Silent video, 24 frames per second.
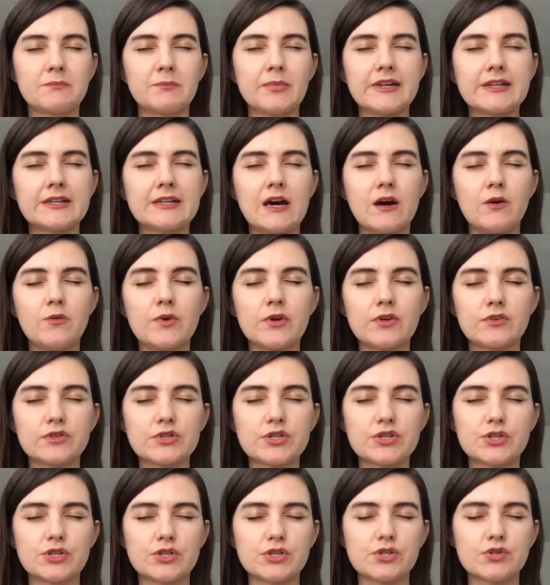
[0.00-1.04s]
but now we
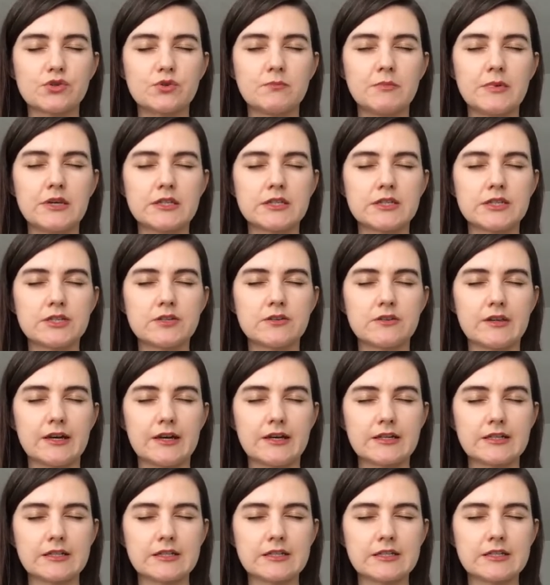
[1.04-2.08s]
also zoom into
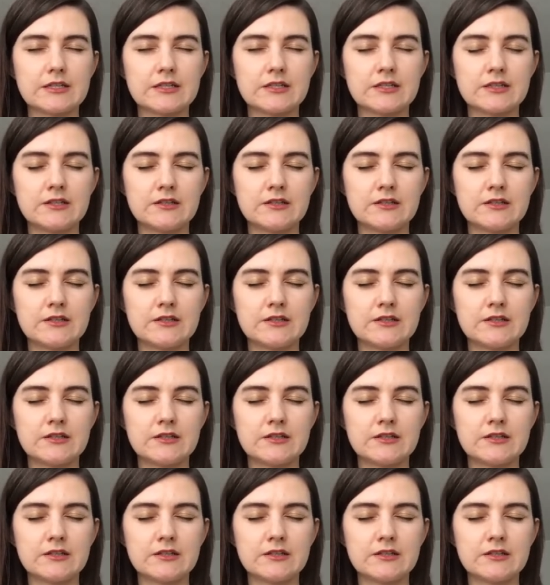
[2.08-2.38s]
that